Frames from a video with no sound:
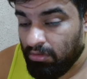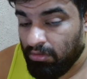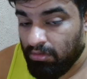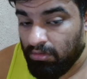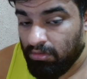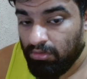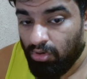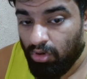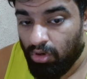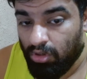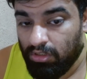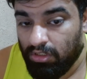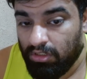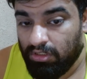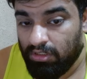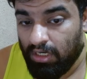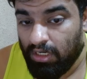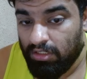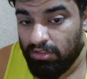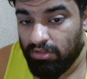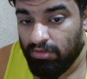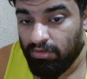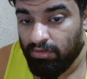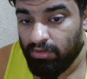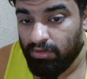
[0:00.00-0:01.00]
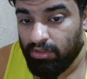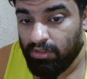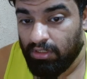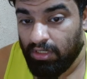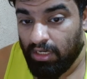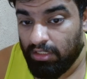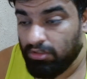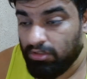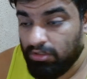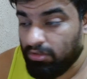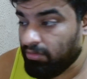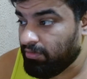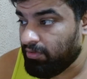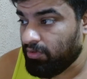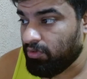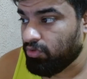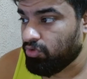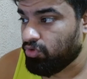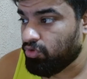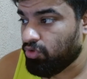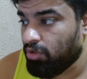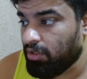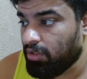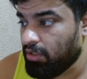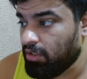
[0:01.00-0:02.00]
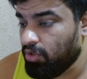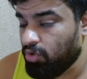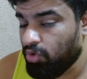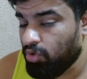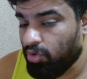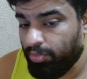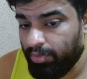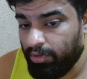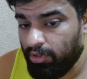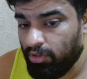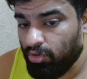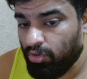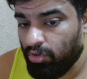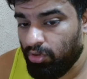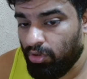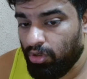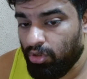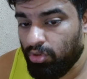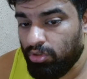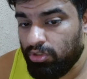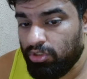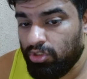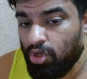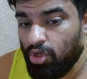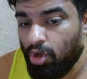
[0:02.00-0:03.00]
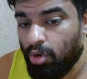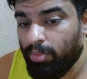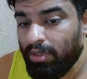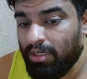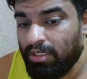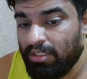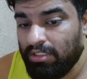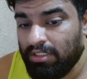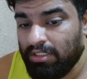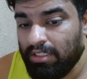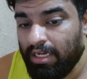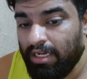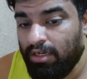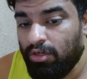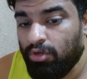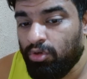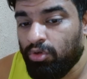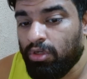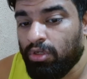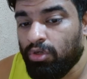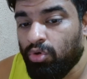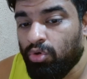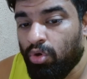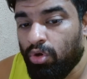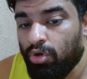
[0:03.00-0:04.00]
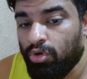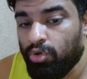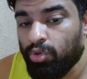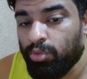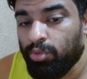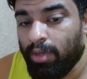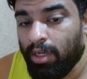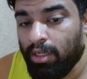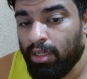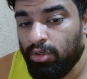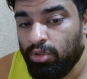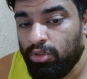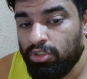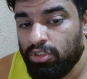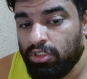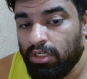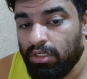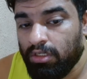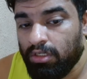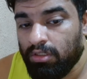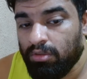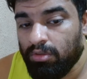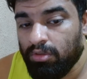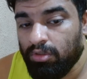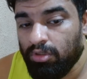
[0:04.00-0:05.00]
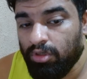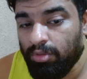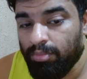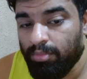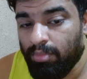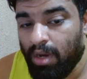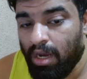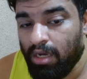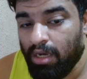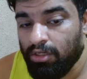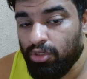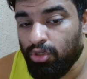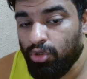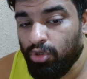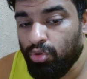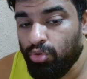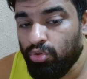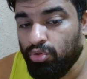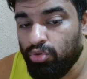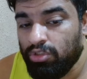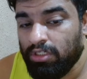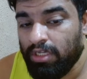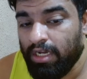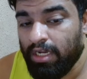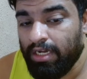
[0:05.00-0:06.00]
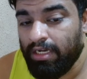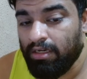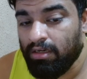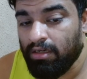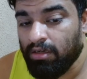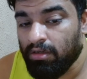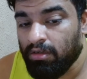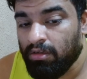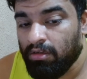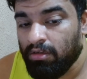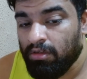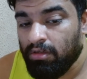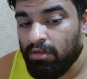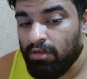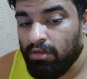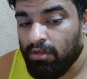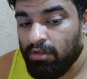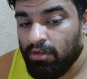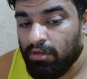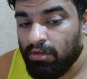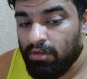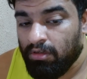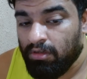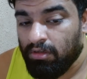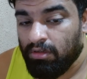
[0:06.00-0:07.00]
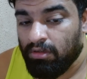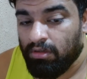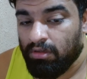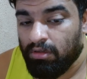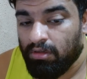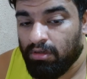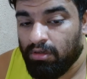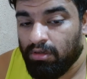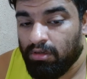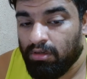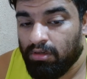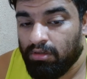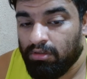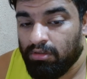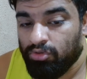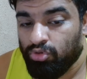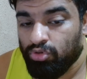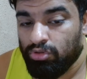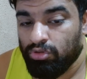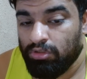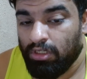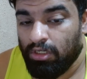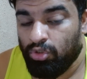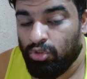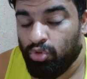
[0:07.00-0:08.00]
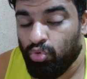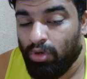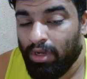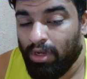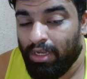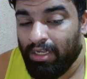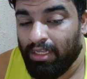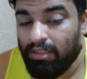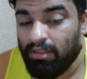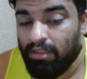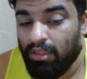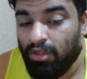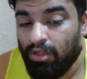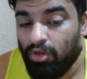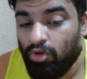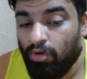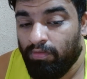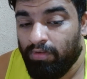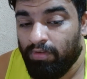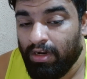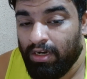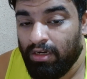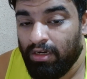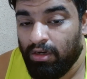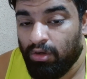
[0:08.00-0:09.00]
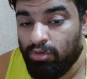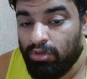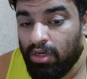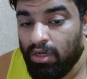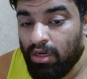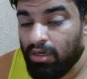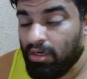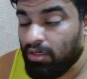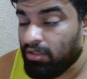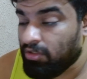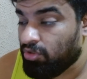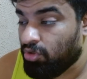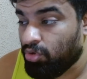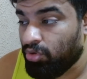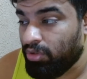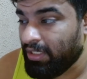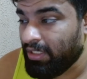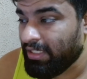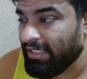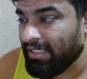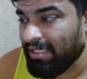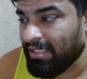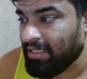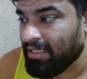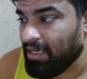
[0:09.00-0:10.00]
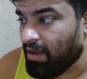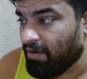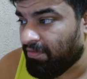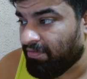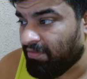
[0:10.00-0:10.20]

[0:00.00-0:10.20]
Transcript: Or the transfer window. Transfer window is already open, dude. Lewis Dobbin has signed. You can go on Romano and check. Mark Guehi signed. Those are two I can think of right now. Douglas Luiz has left